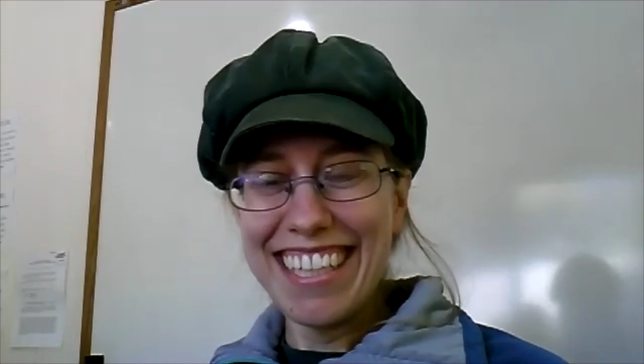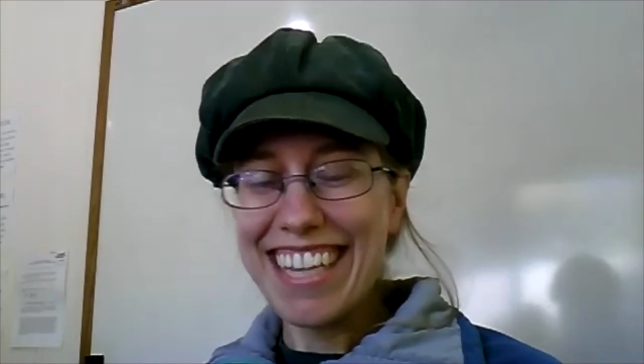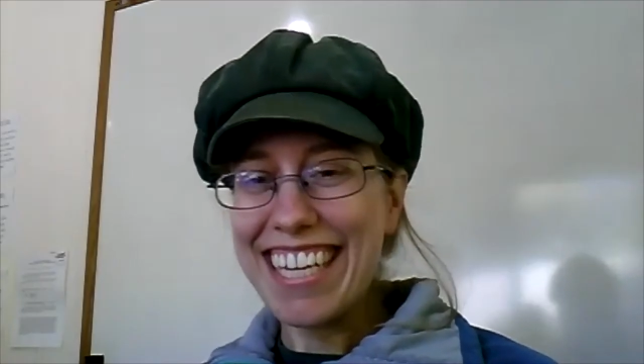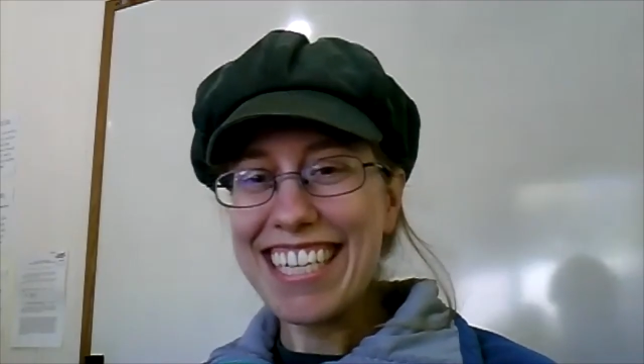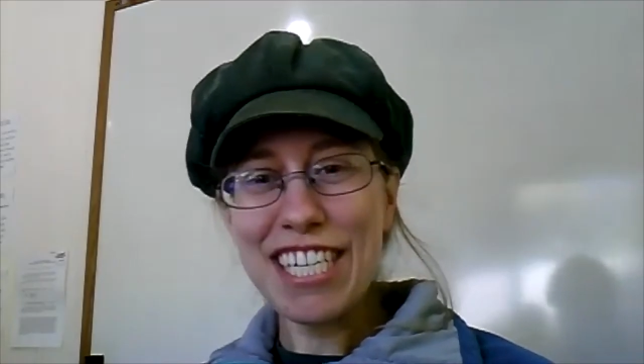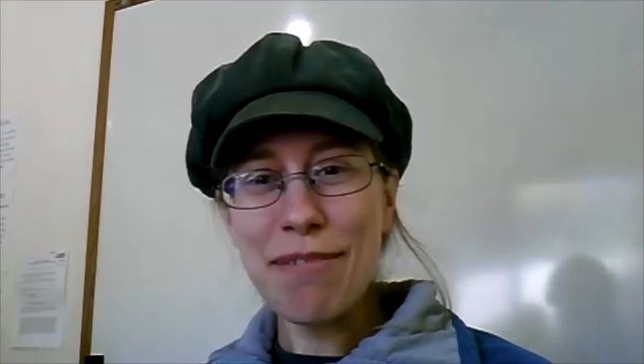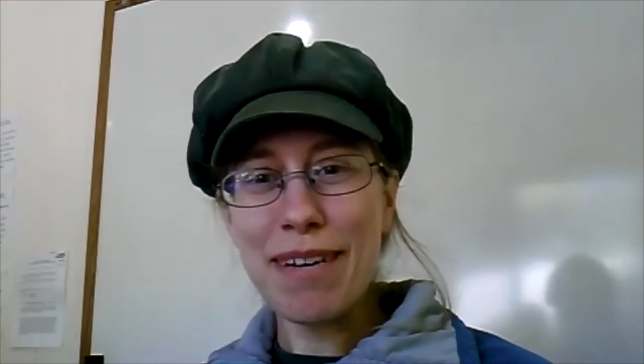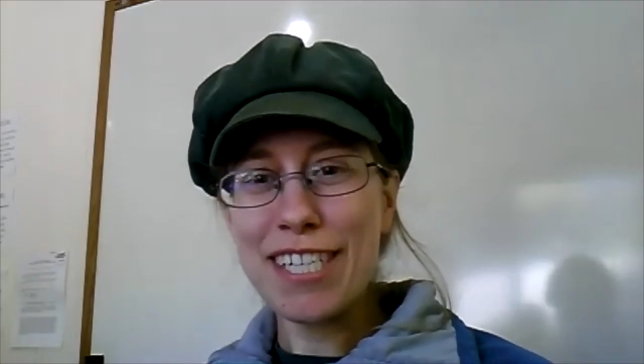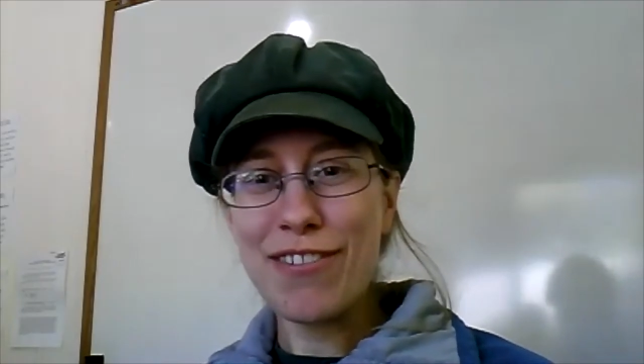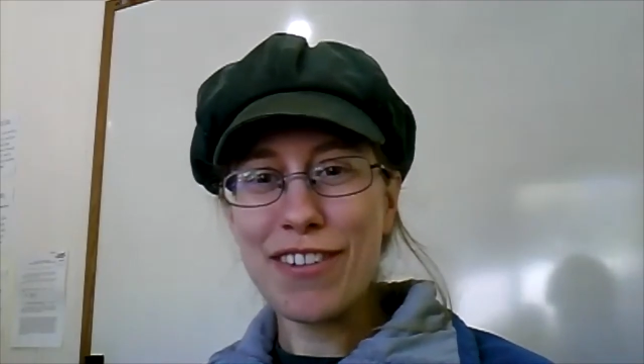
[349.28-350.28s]
thanks so
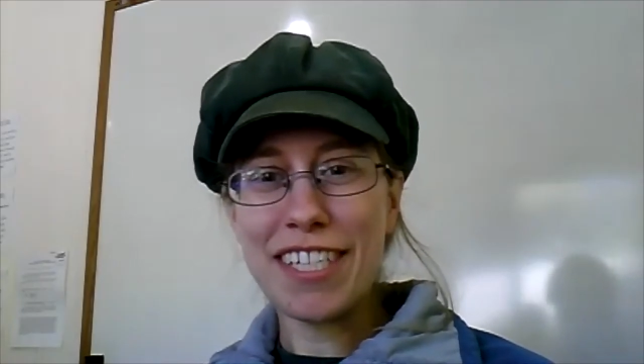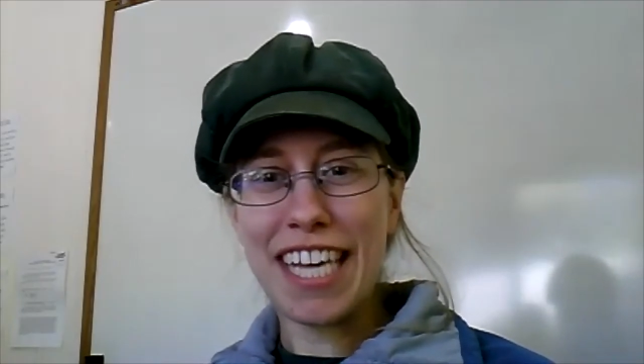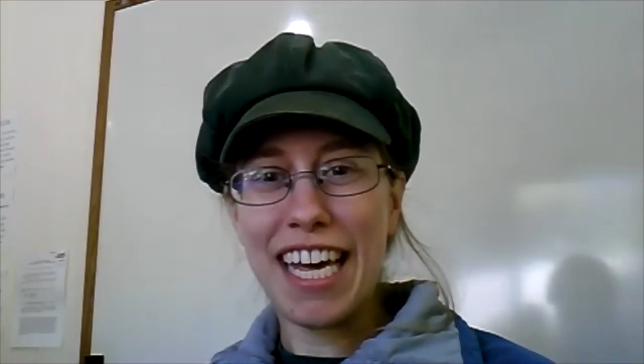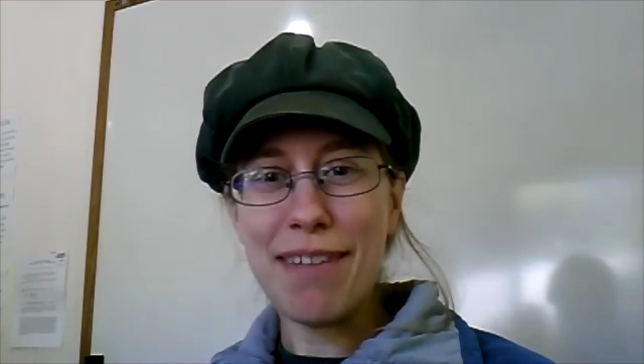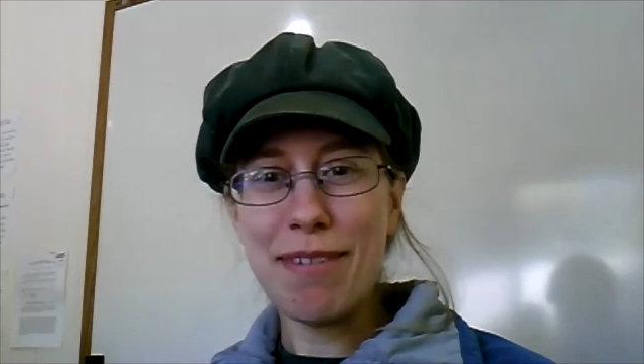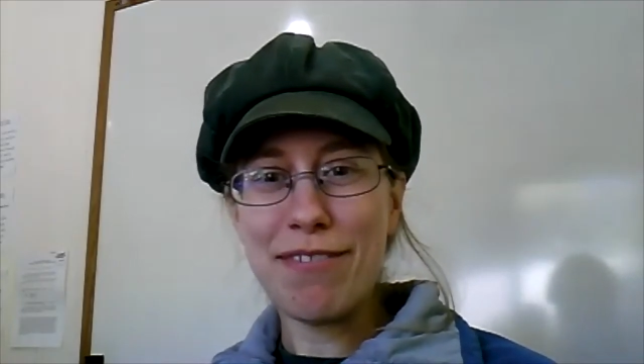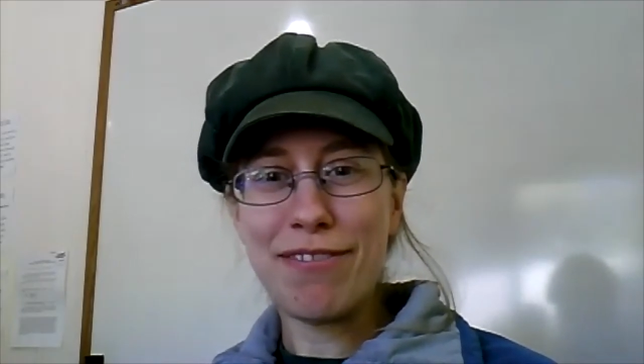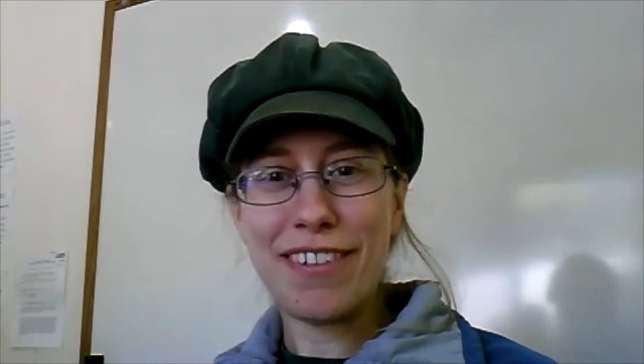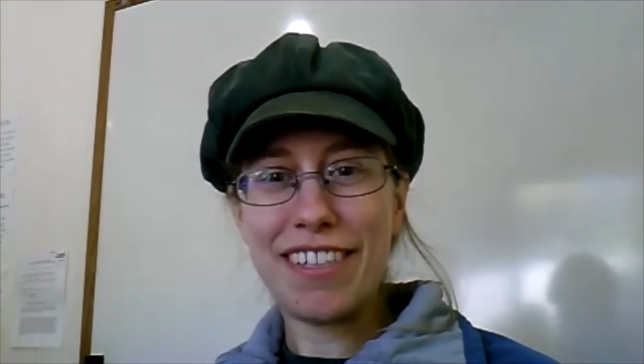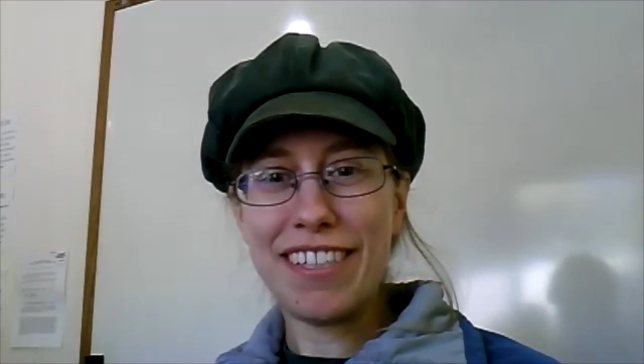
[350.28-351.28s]
much for your time and
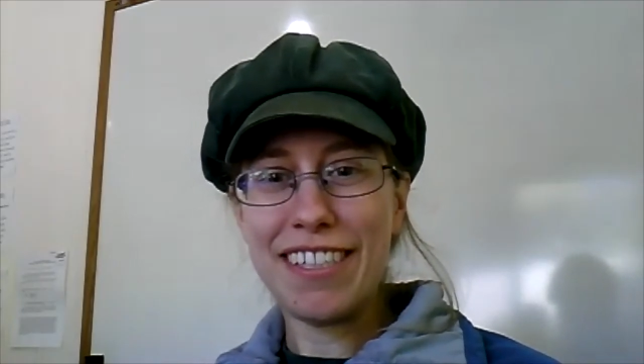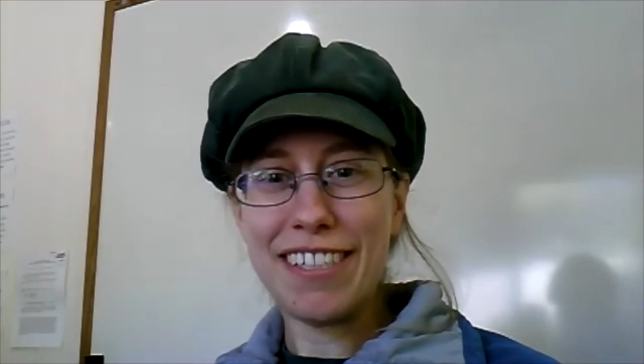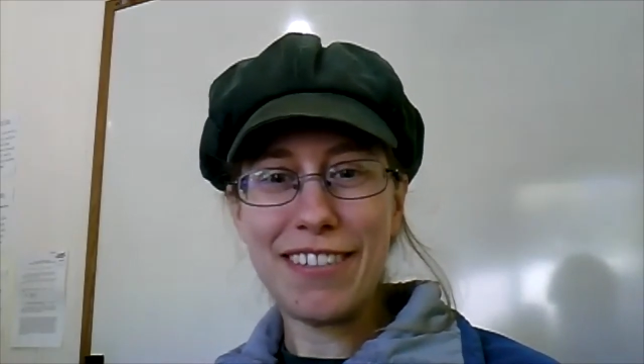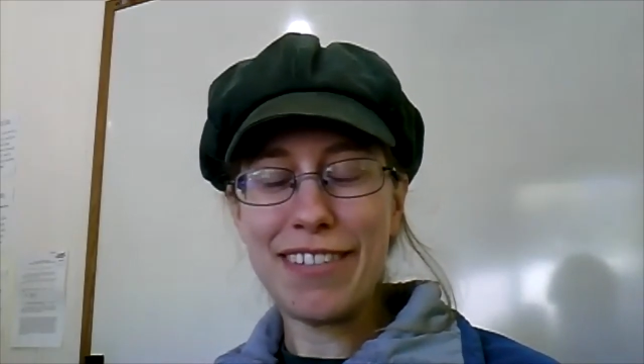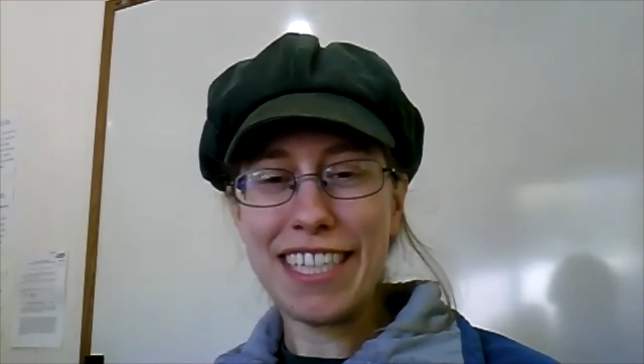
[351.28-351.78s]
for doing